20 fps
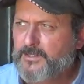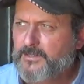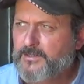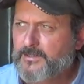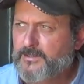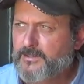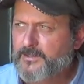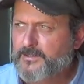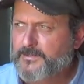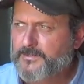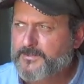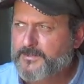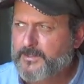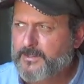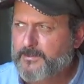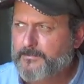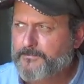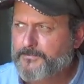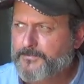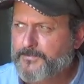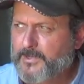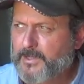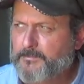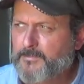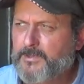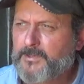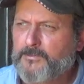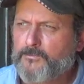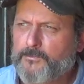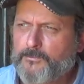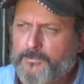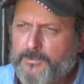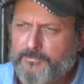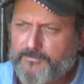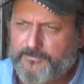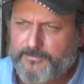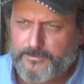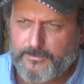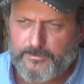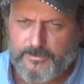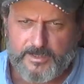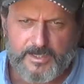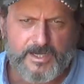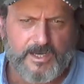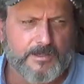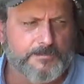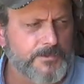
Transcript: And I'm going to review that.